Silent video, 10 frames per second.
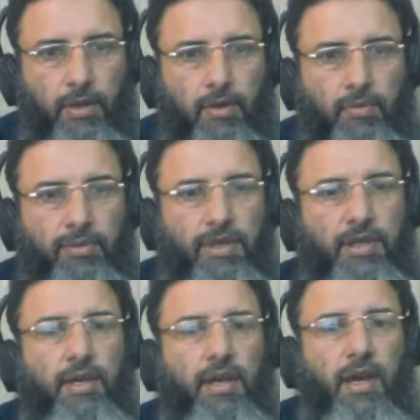
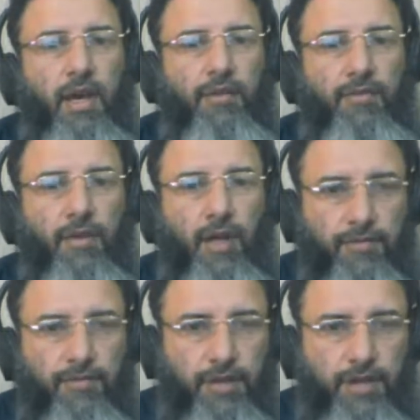We have
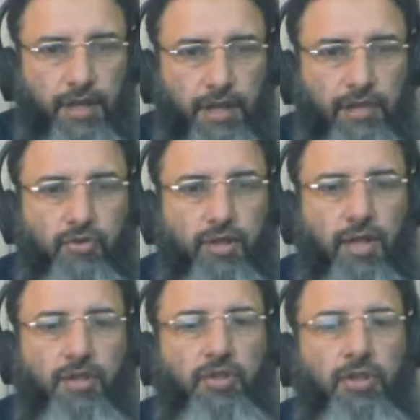covered an
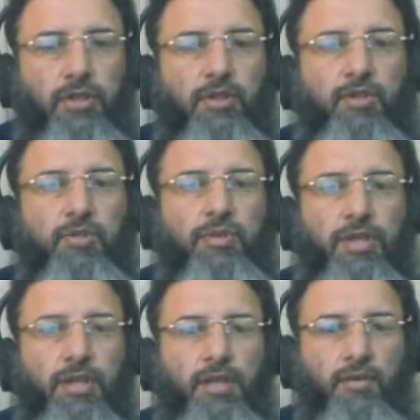introduction to
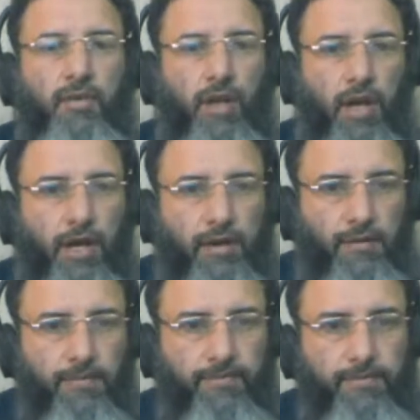the Quran,
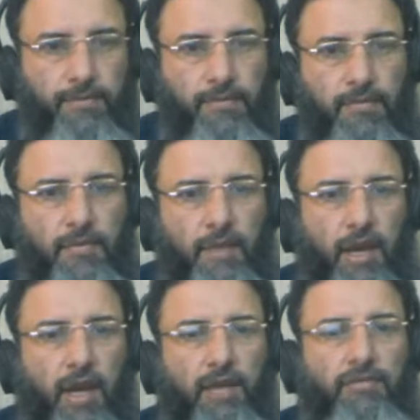
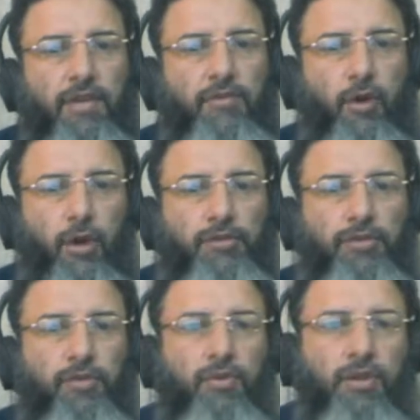and we have
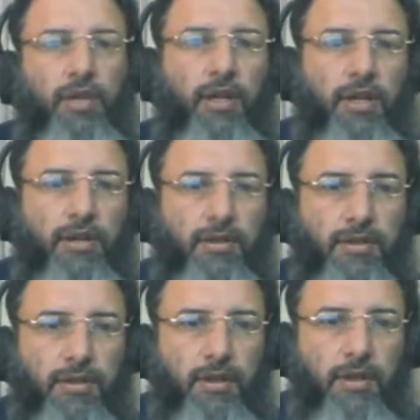also learned
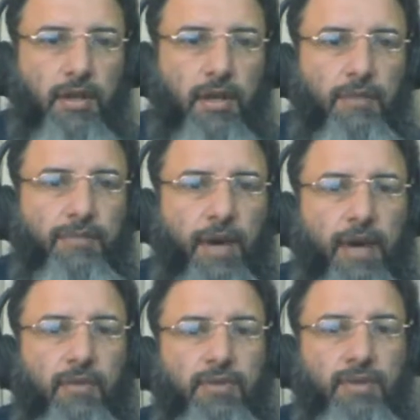
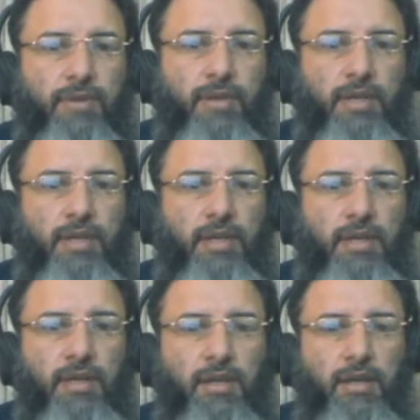about
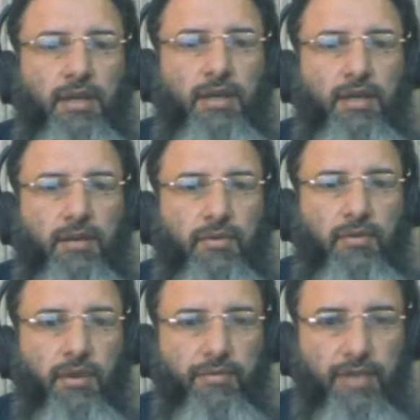the
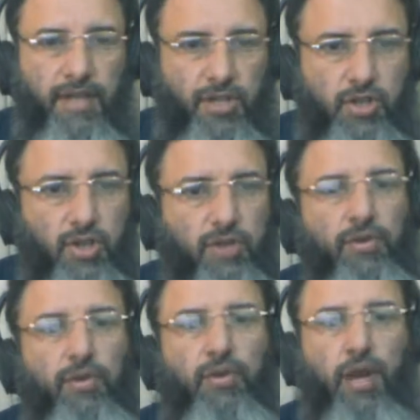revelation of the
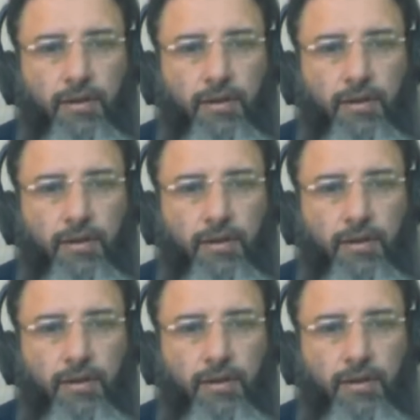Quran.